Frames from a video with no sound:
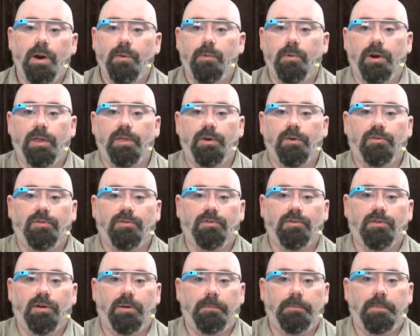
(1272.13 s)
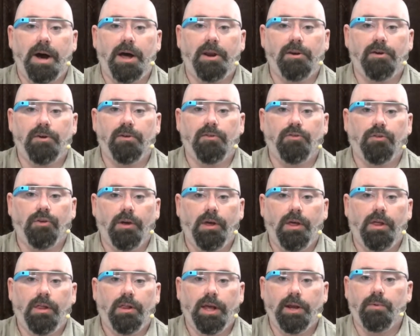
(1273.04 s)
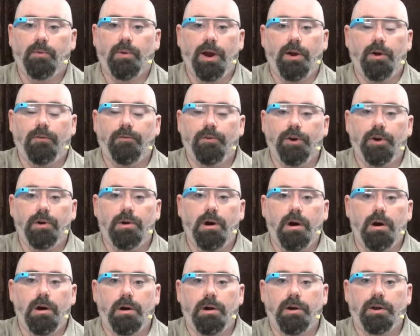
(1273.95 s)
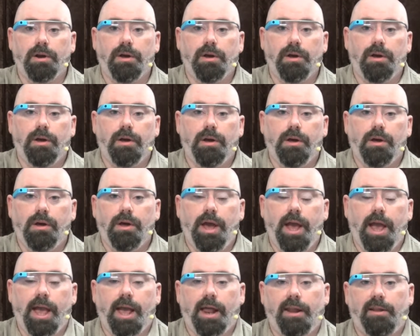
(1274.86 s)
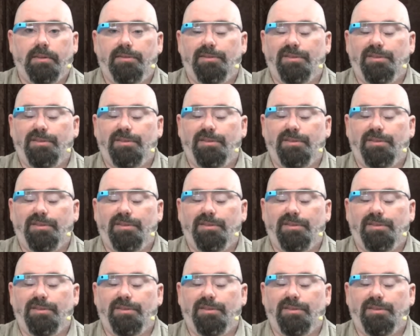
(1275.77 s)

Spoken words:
one of those monitors like right over your heart, and